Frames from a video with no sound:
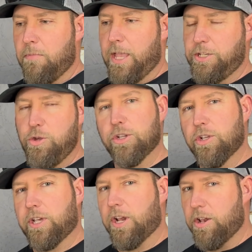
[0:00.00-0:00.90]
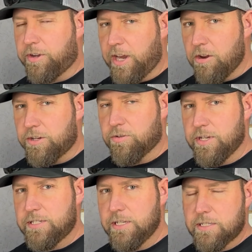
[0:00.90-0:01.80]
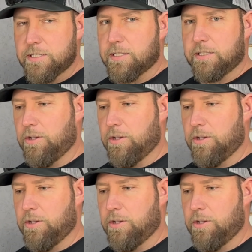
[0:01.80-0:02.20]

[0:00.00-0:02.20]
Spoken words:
and you can look at other characteristics,